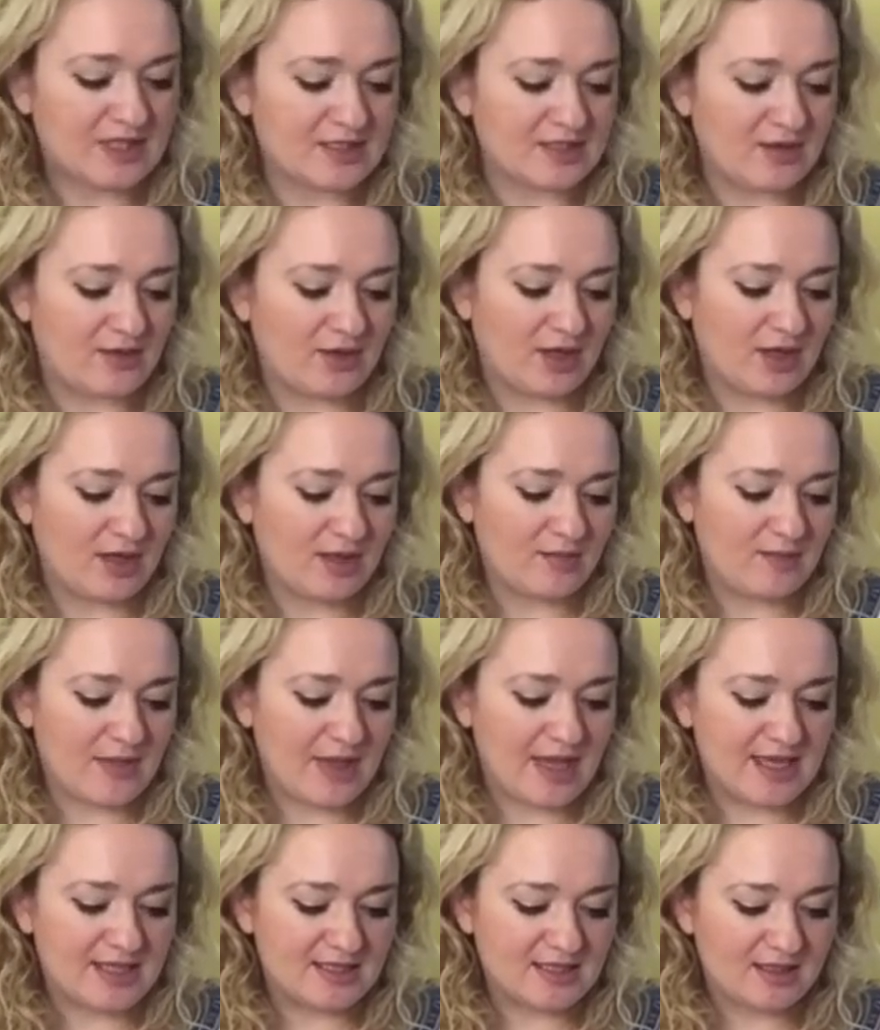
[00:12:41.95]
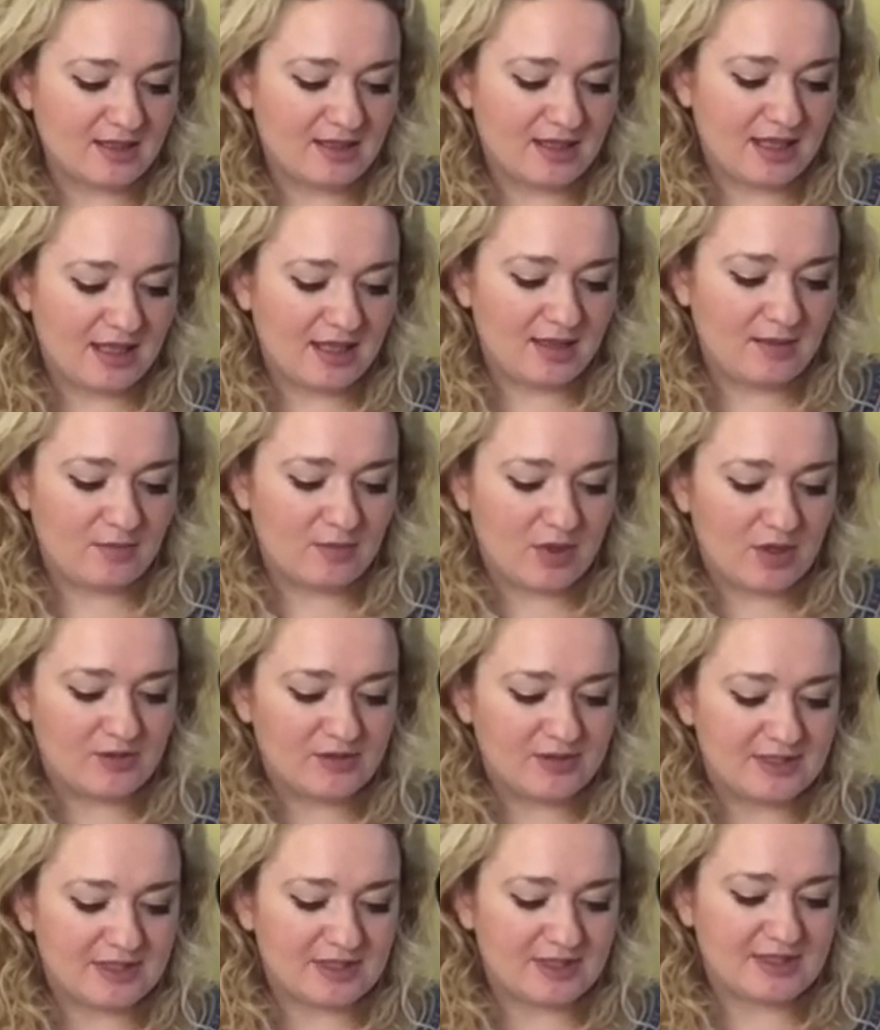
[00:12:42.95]
So I made the
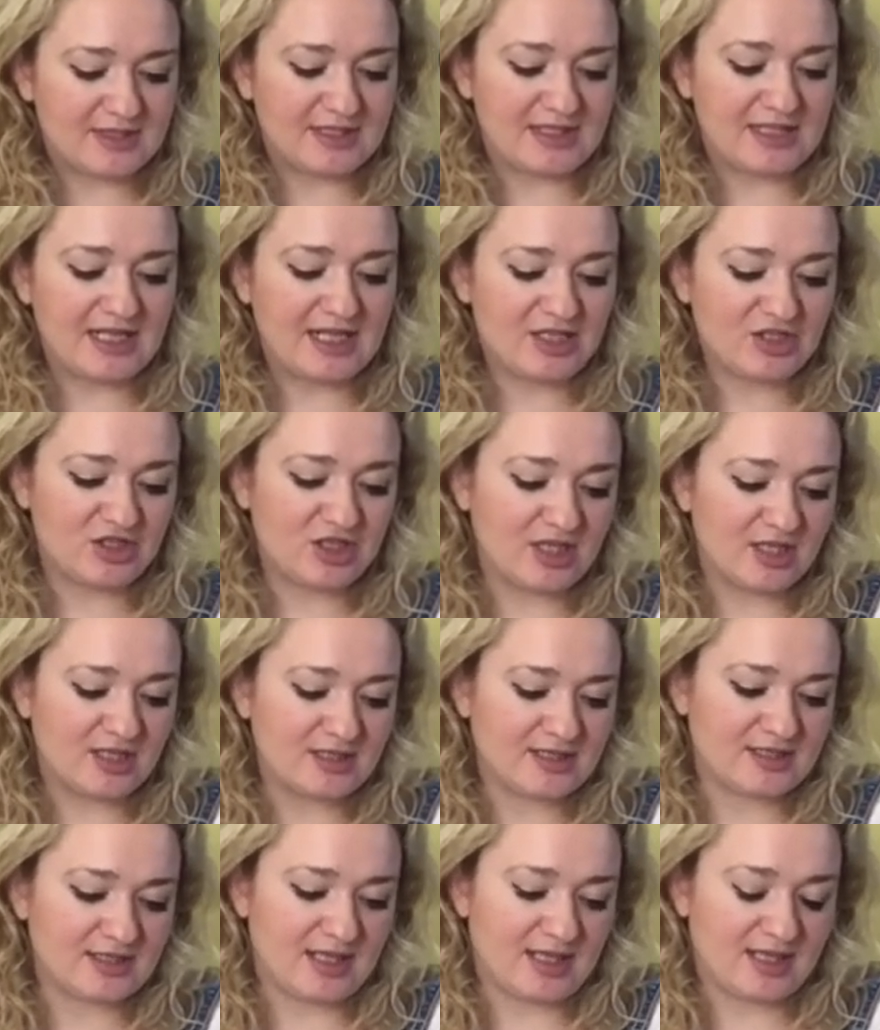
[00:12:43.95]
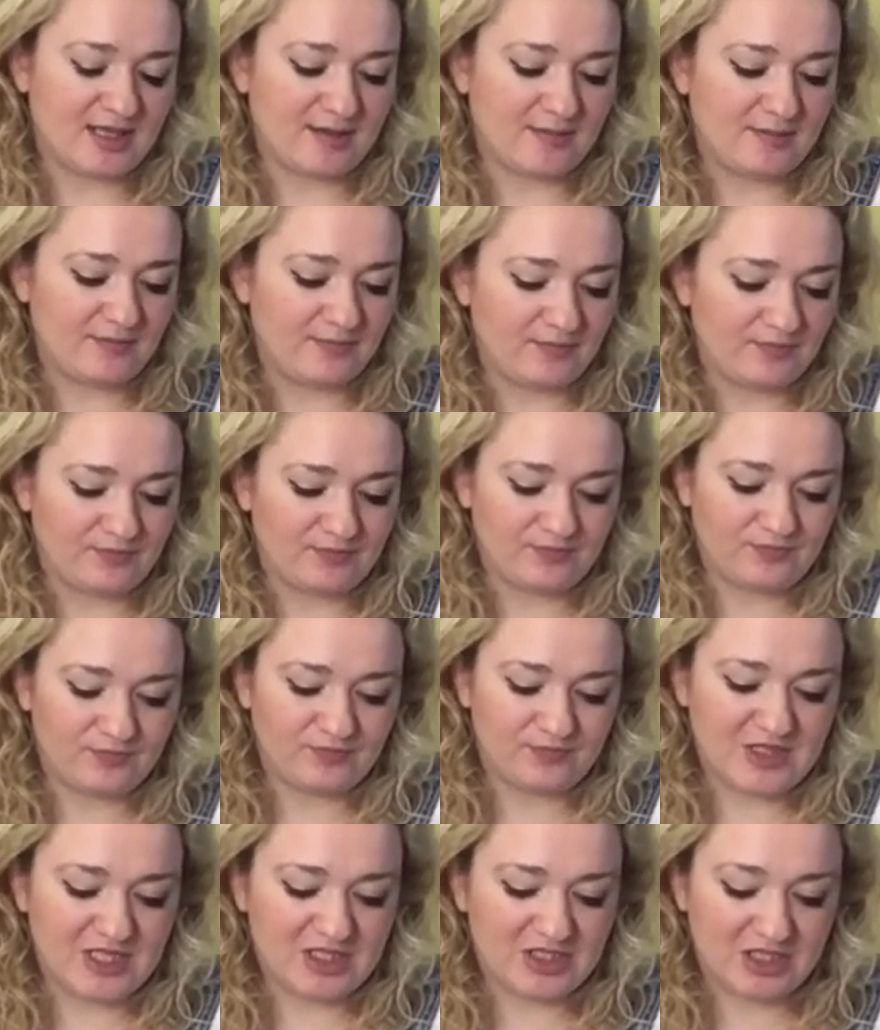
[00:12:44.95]
most delicious
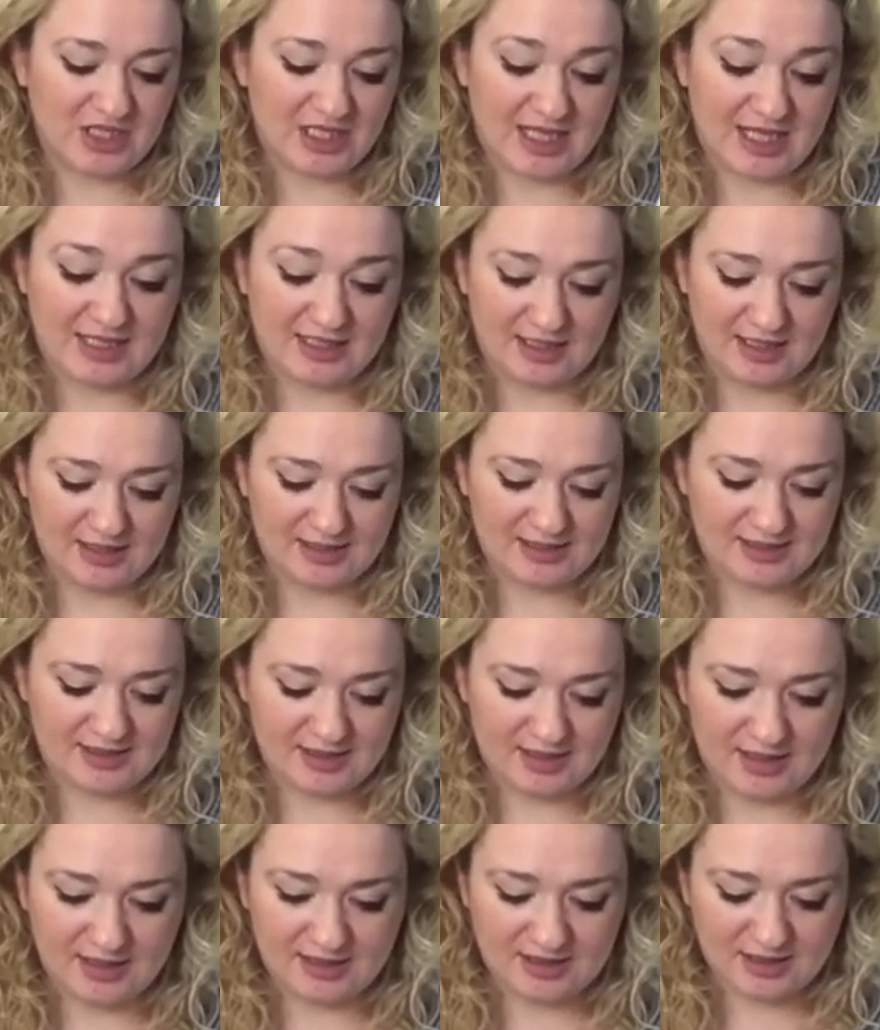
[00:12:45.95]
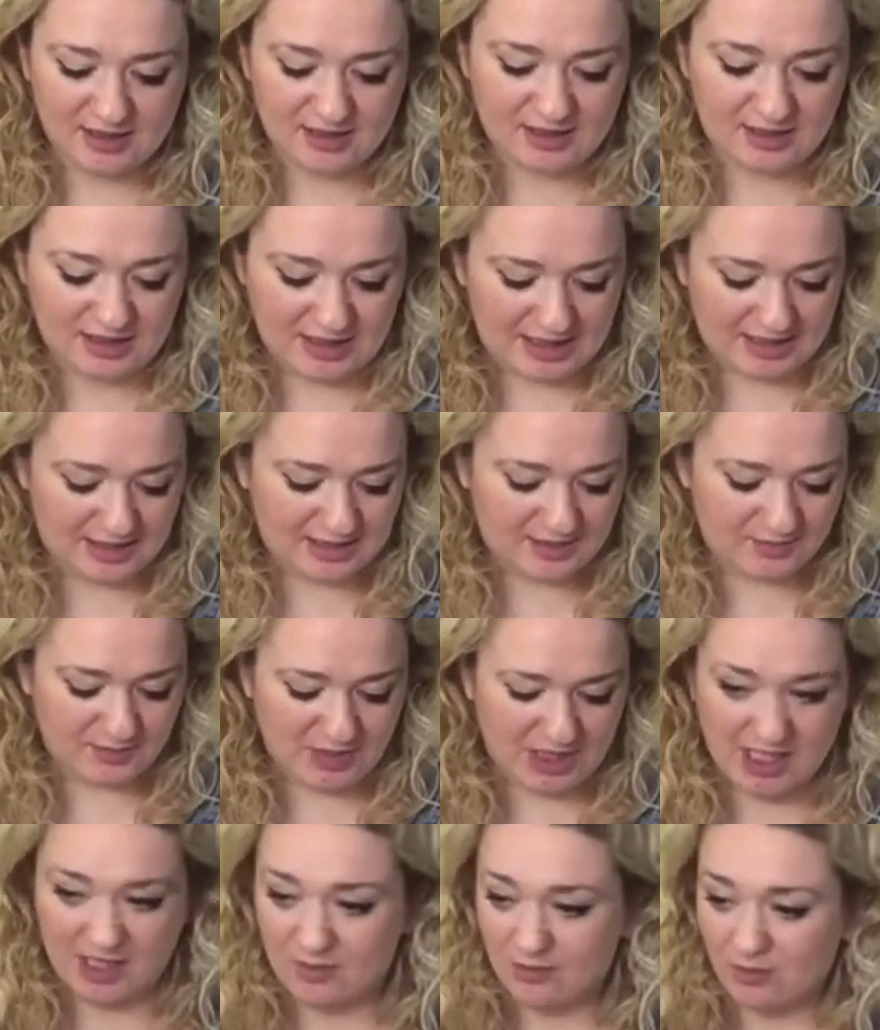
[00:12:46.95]
dish again last night. That's
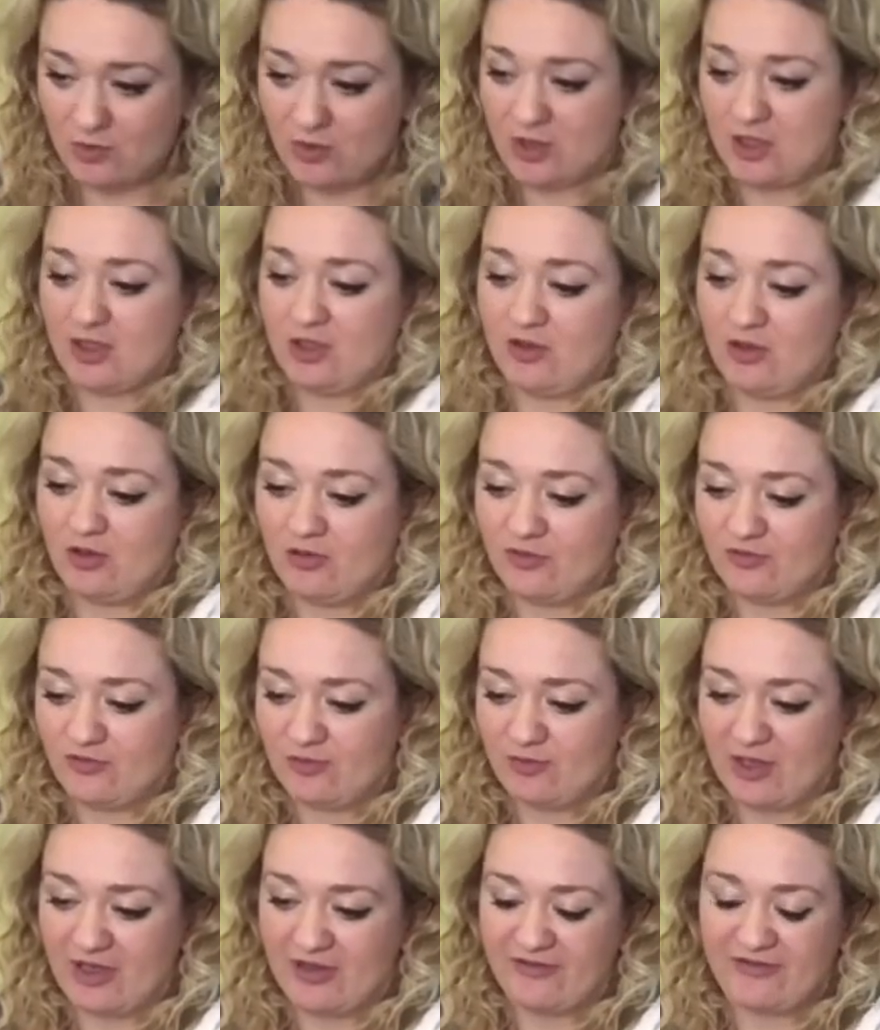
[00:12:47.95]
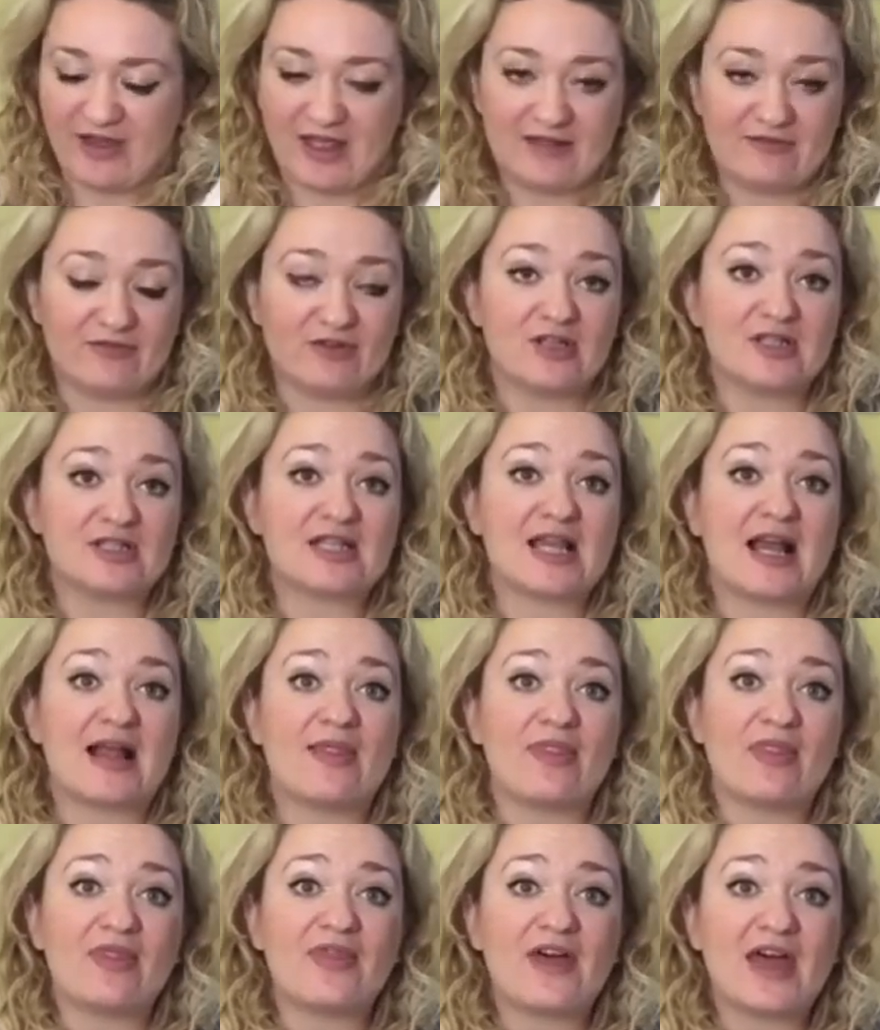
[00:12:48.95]
become one of my favourites,
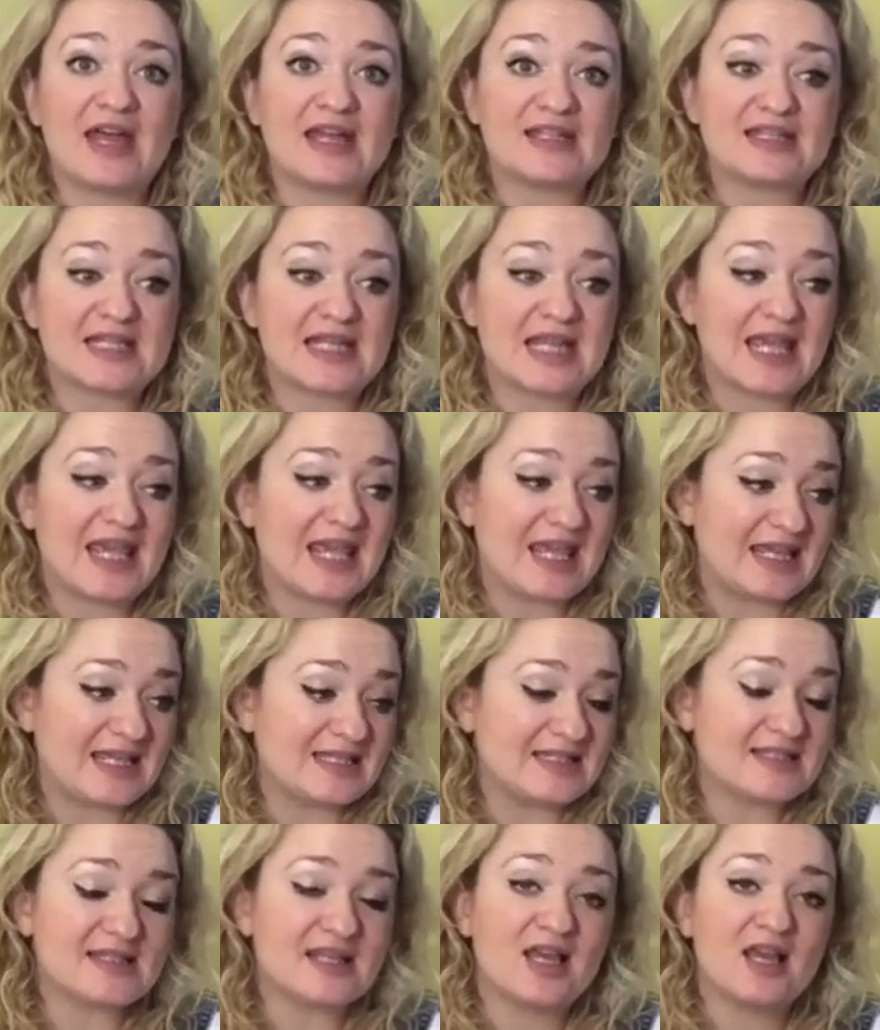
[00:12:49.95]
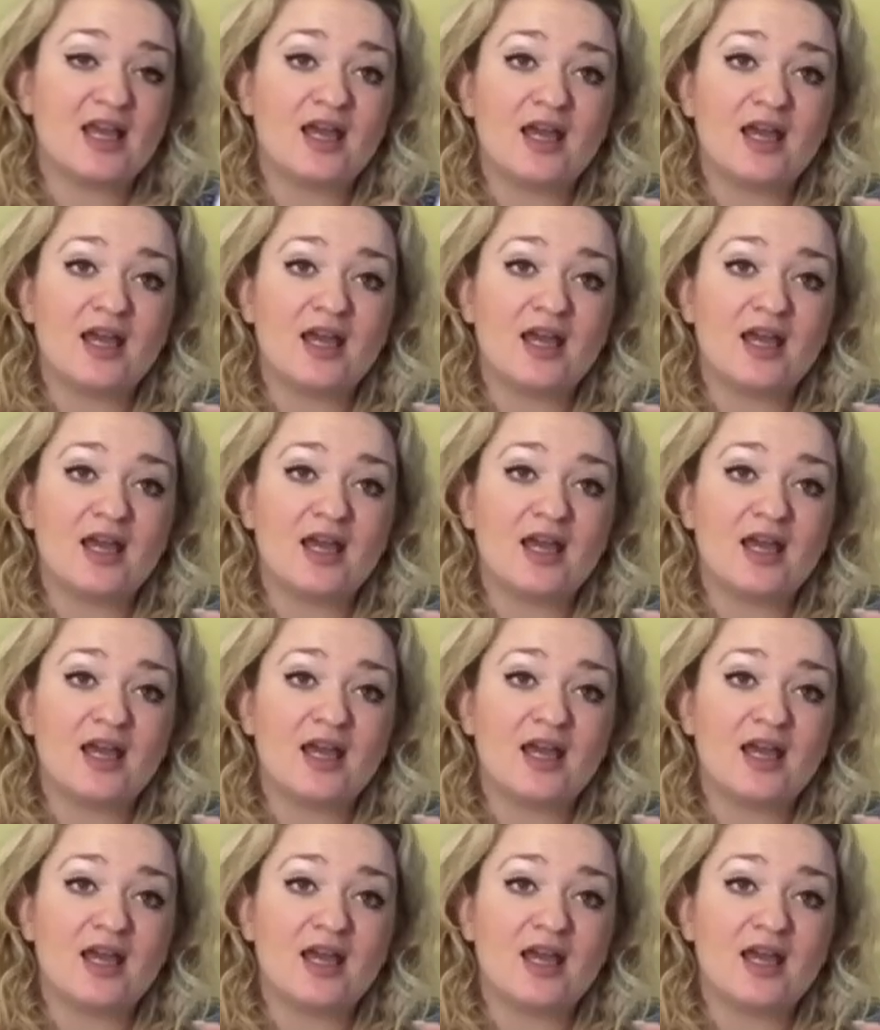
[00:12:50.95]
and that is